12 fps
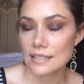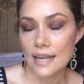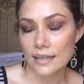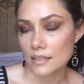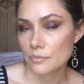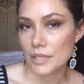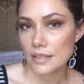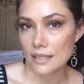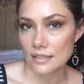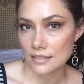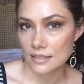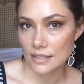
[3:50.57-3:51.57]
not going to be
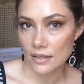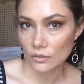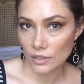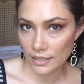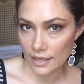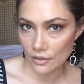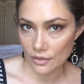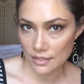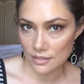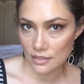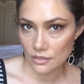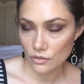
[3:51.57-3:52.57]
this, because I don't like how
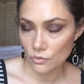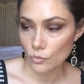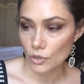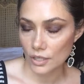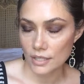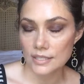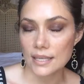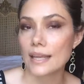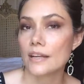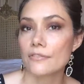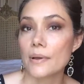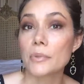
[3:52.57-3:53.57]
this works.
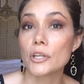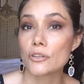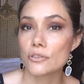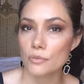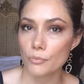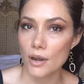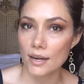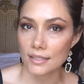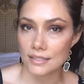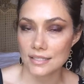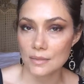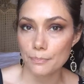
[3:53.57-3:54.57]
And if I'm going to use a
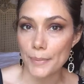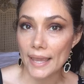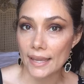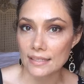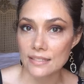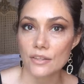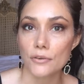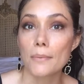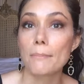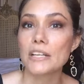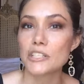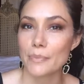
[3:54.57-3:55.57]
product as a base, there are
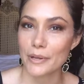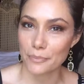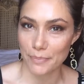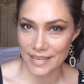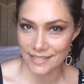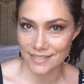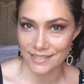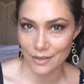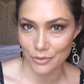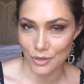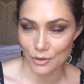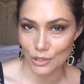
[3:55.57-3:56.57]
much better bases
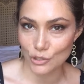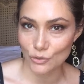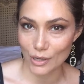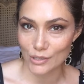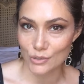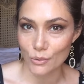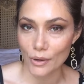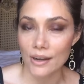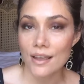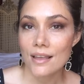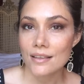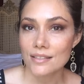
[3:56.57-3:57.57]
out there at the drugstore,
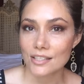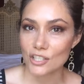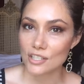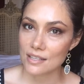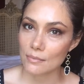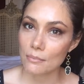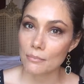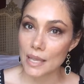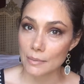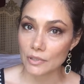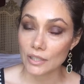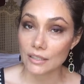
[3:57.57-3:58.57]
such as the
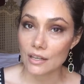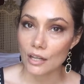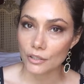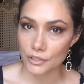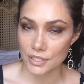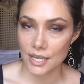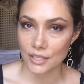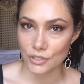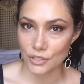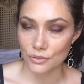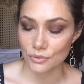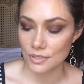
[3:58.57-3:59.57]
Maybelline Color
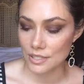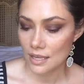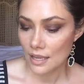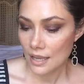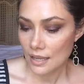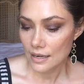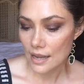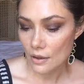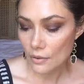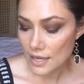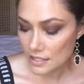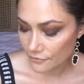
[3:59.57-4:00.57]
Tattoos.
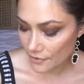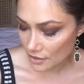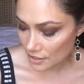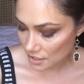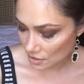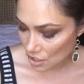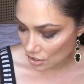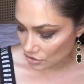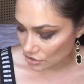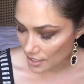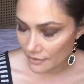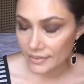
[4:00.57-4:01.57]
Now, as far as
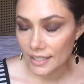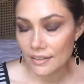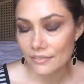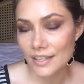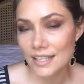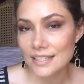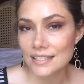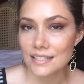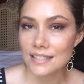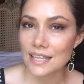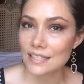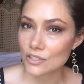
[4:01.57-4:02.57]
longevity of these,
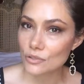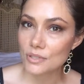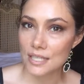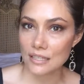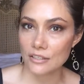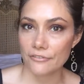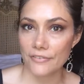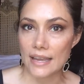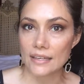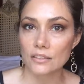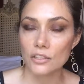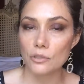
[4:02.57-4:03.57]
they do tend to
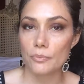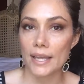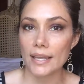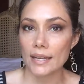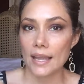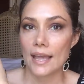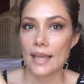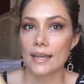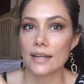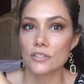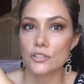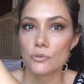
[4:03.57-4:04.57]
fade a little bit, and
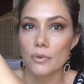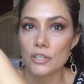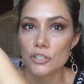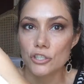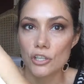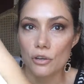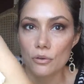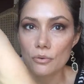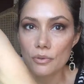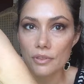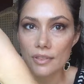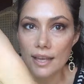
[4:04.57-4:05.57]
I do want to
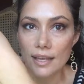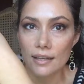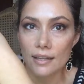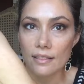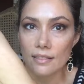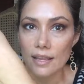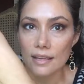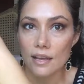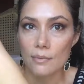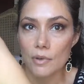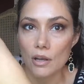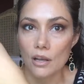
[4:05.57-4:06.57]
show that they
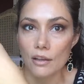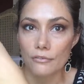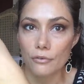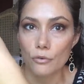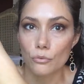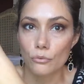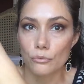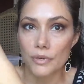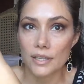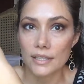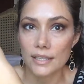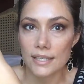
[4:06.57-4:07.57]
come off
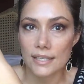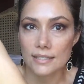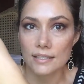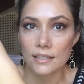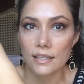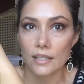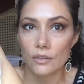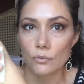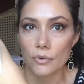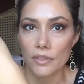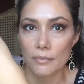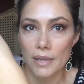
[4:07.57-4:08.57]
really easily
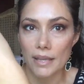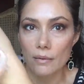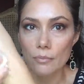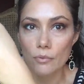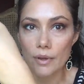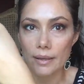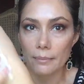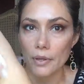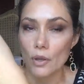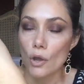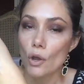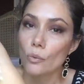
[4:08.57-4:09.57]
with a makeup wipe,
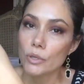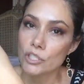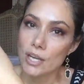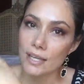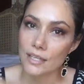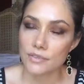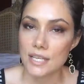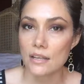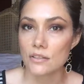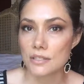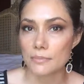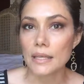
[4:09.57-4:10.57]
which kind of
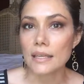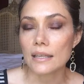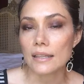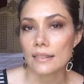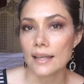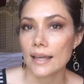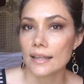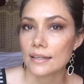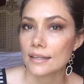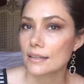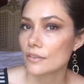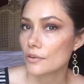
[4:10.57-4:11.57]
tells me that
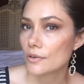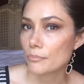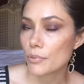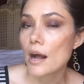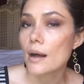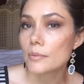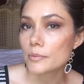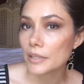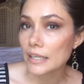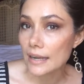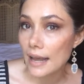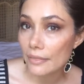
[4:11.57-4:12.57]
they're
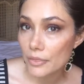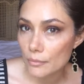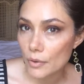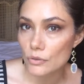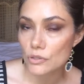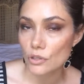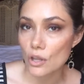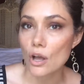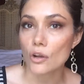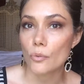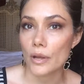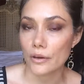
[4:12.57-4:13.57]
probably not the most
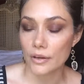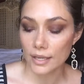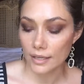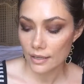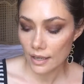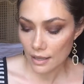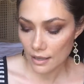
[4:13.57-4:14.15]
long-wearing